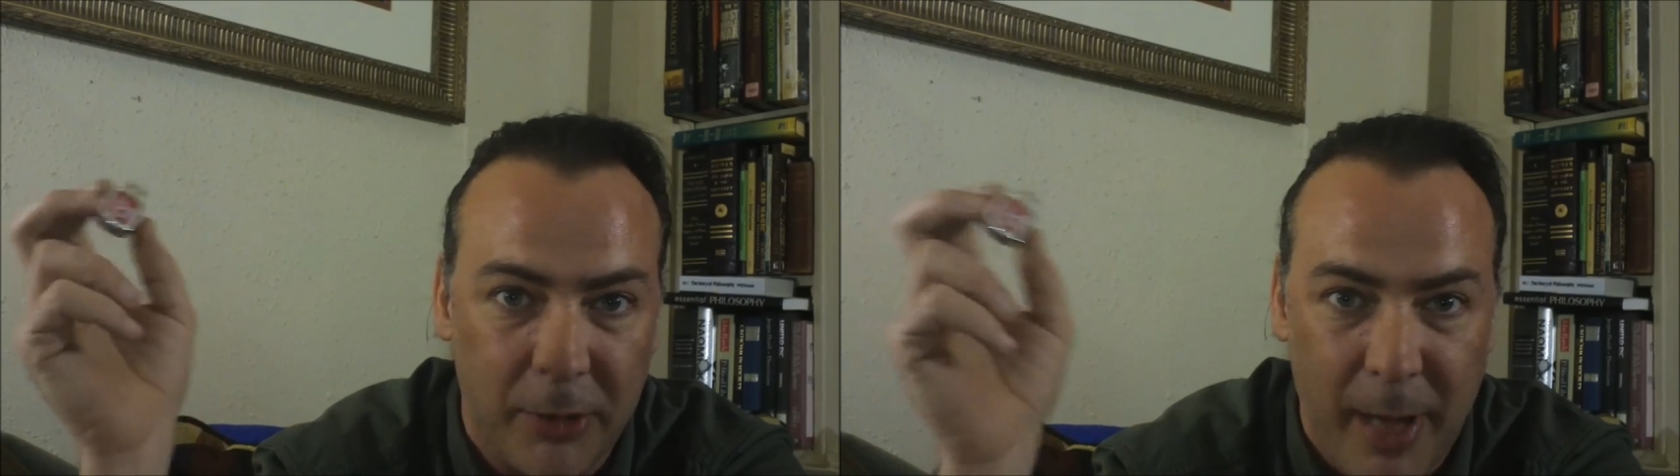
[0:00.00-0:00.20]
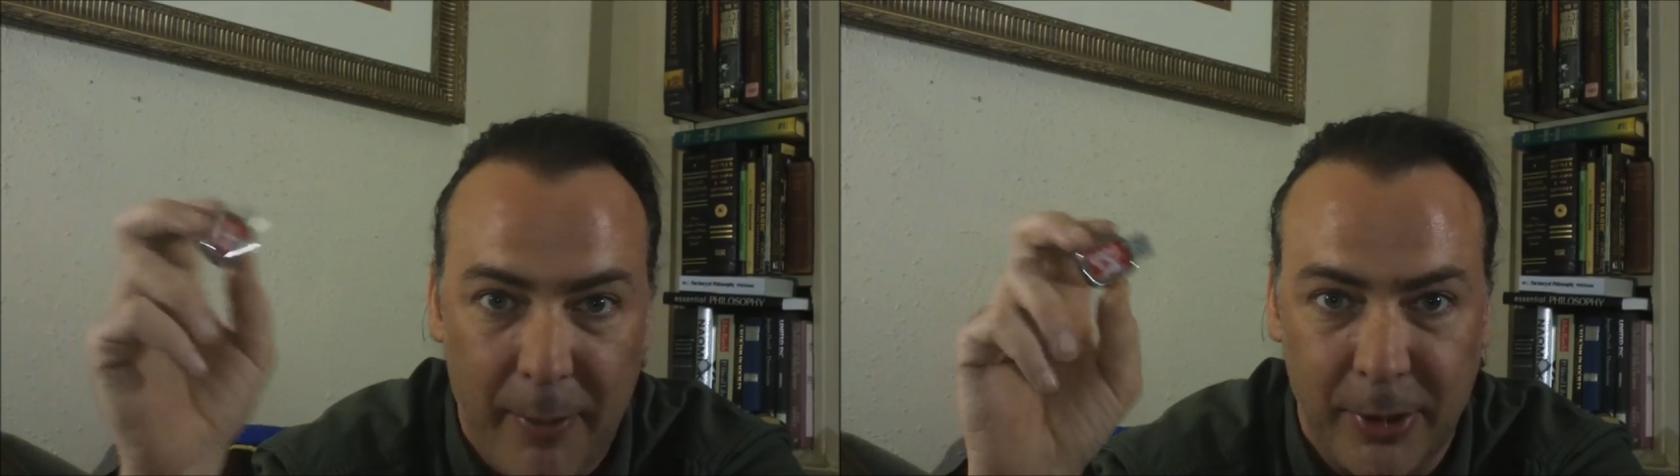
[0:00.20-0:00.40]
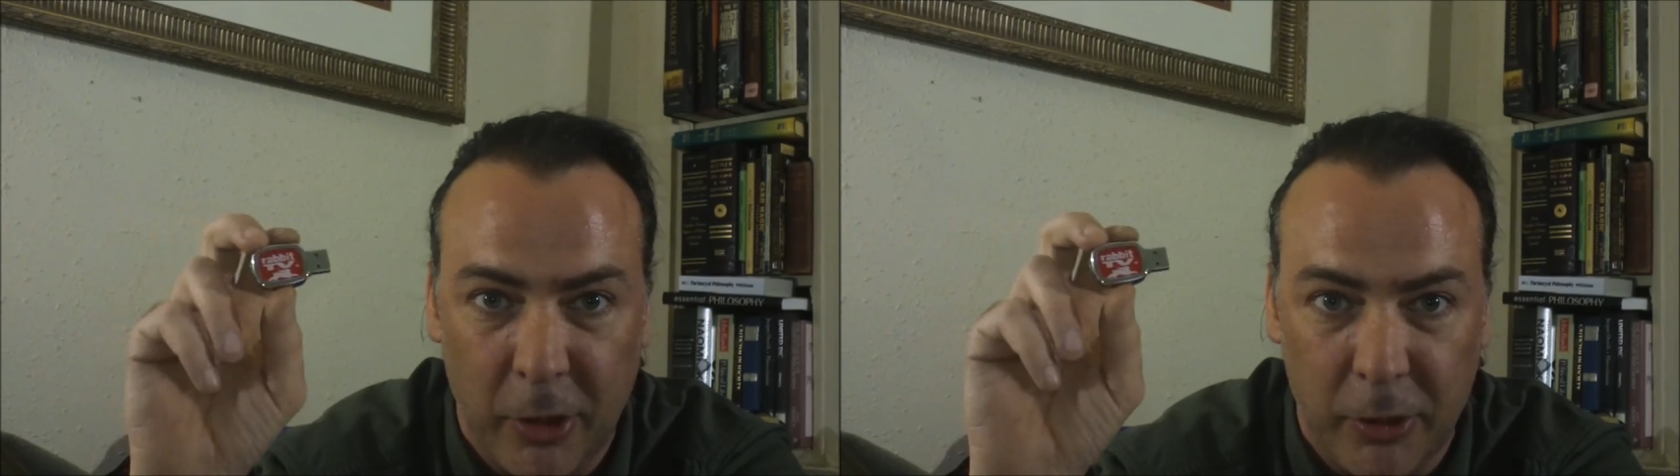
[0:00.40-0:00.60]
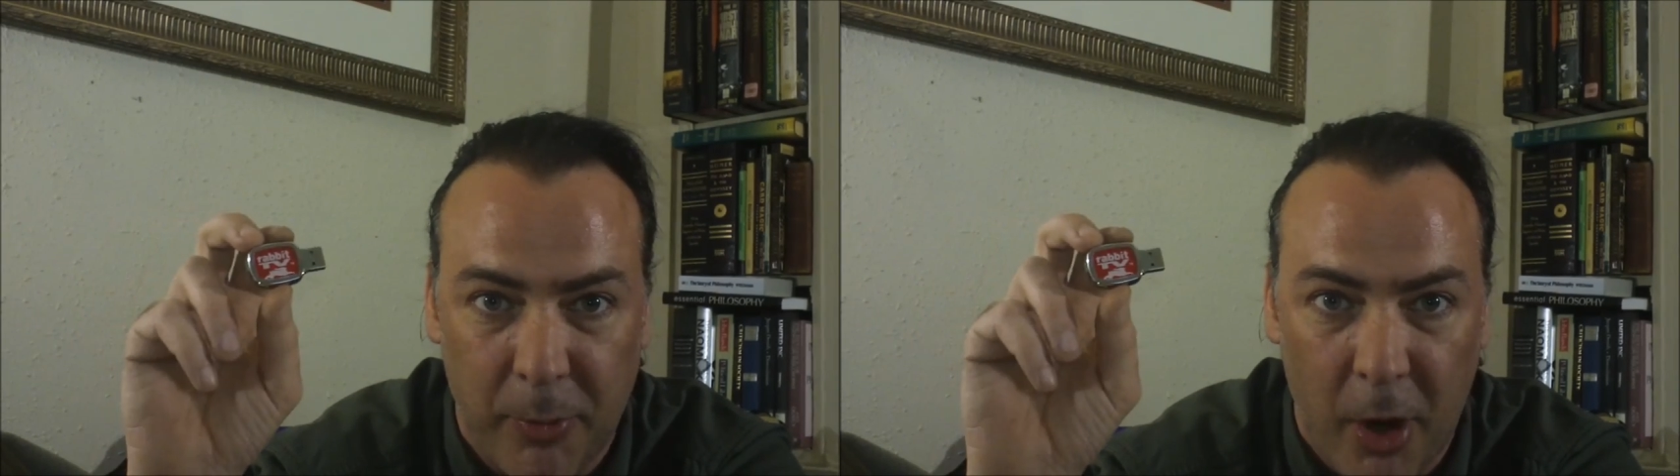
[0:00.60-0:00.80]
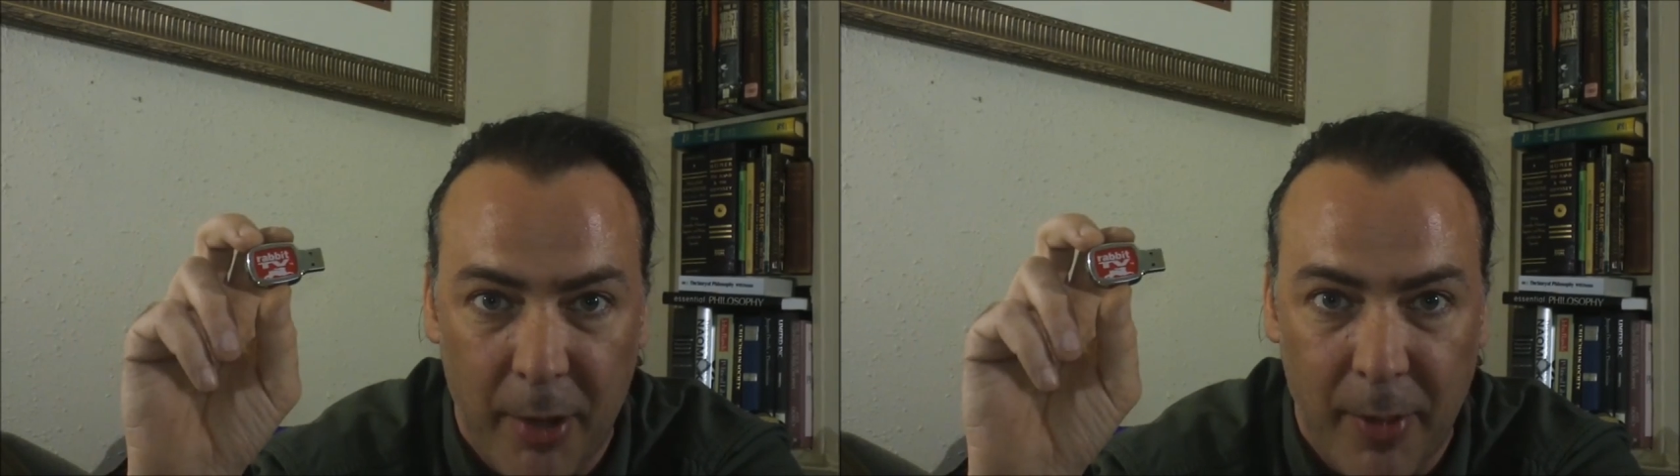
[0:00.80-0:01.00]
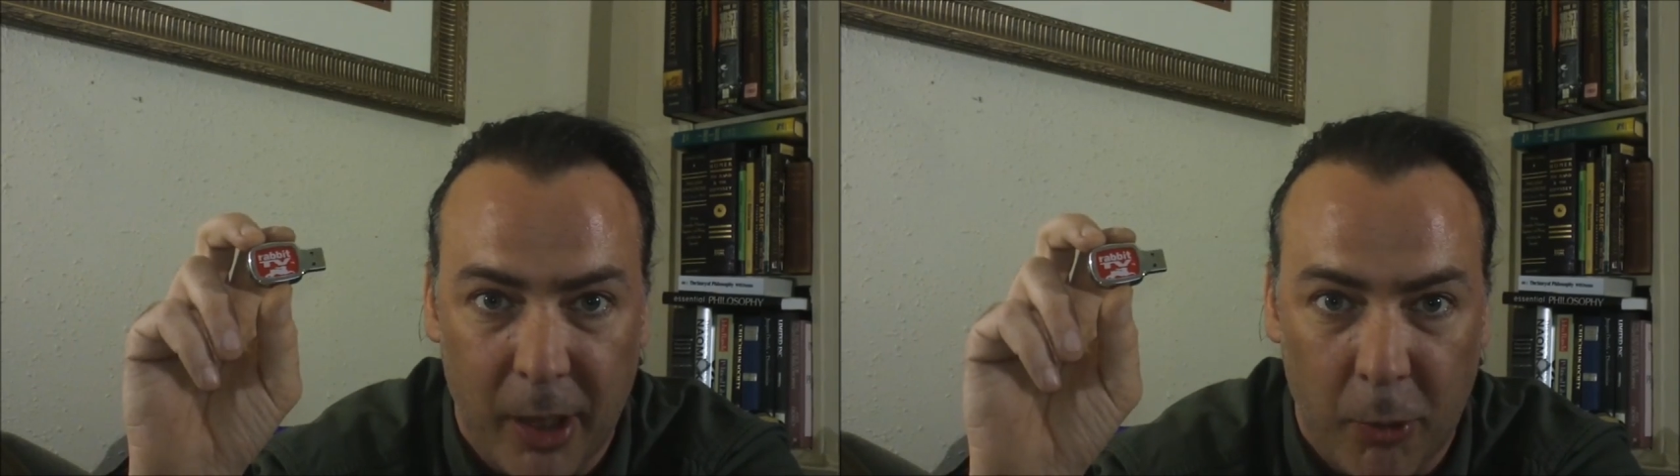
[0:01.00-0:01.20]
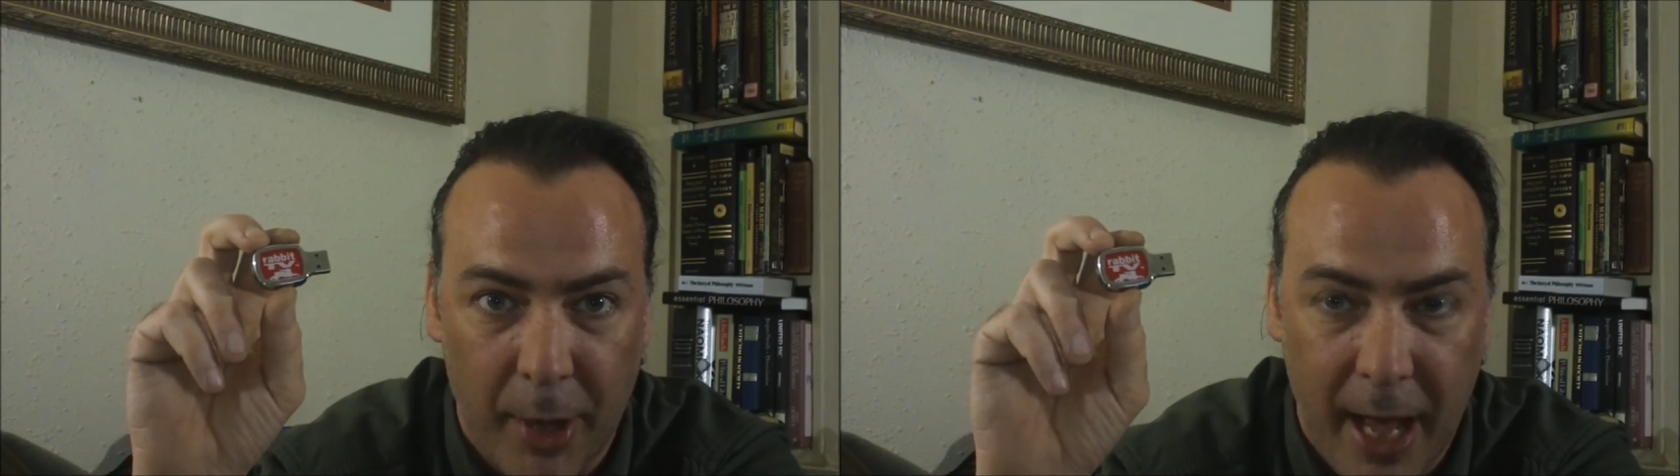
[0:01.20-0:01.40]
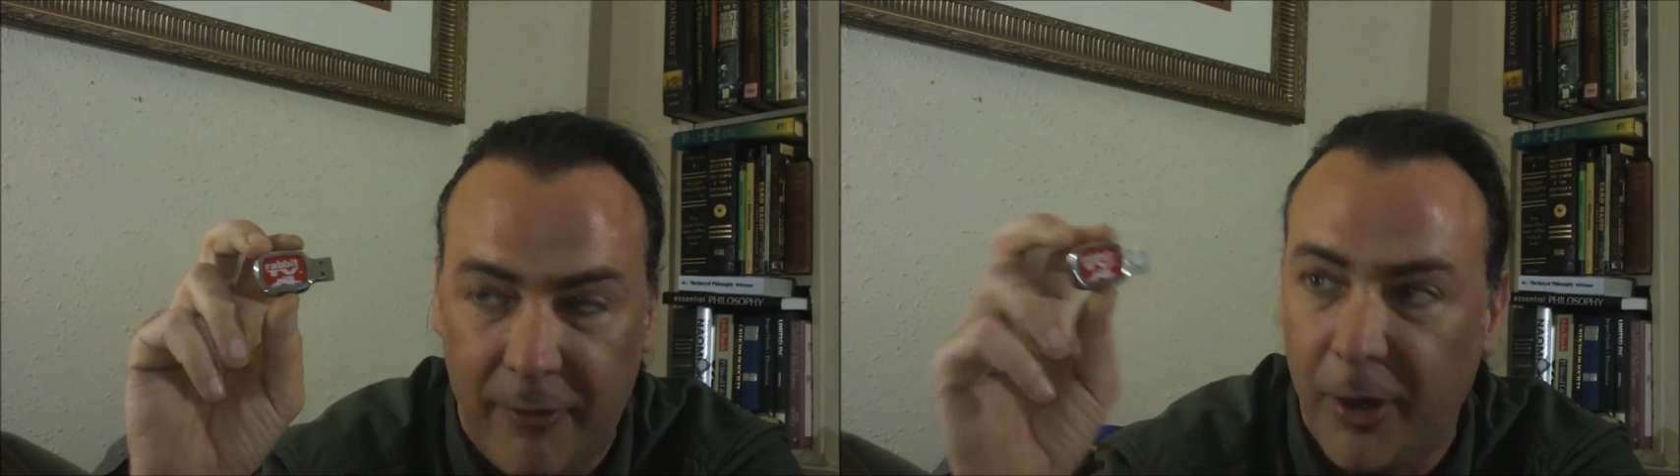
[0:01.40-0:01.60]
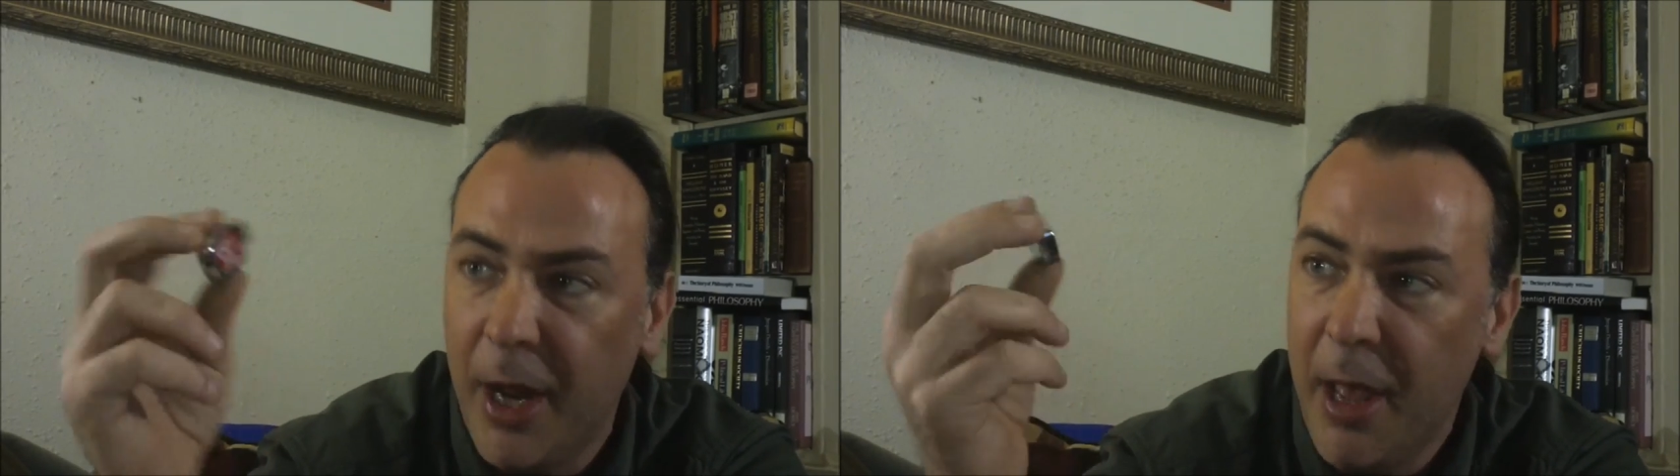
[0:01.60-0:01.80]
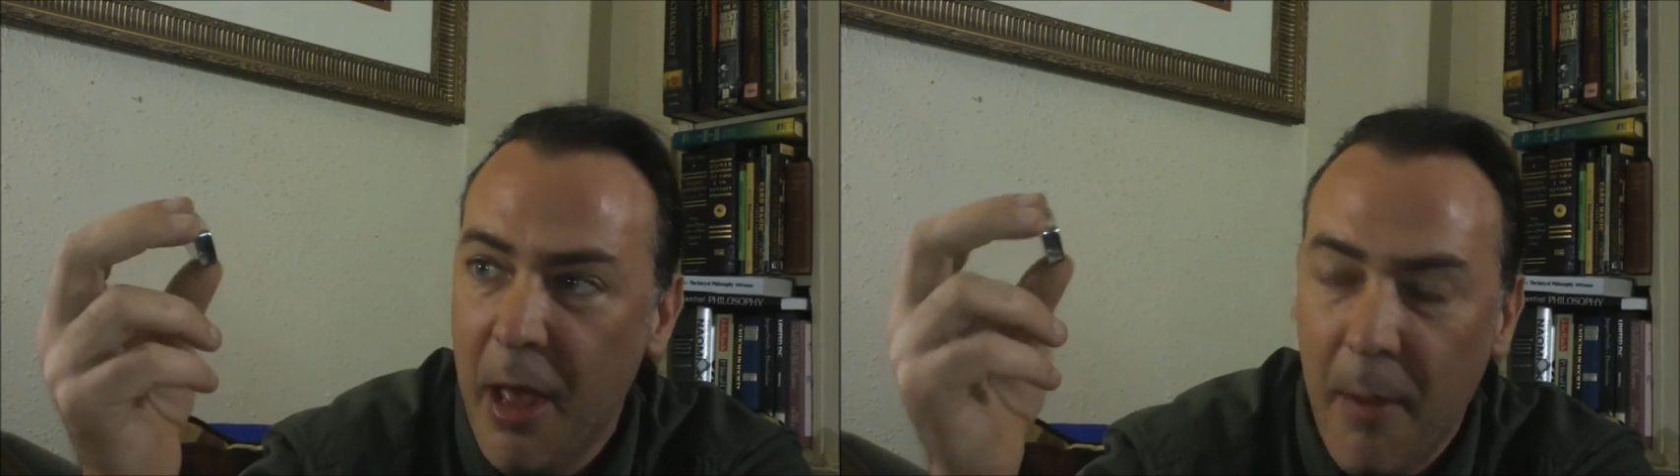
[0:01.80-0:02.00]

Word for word: watch my episodes of Barney Miller or whatever.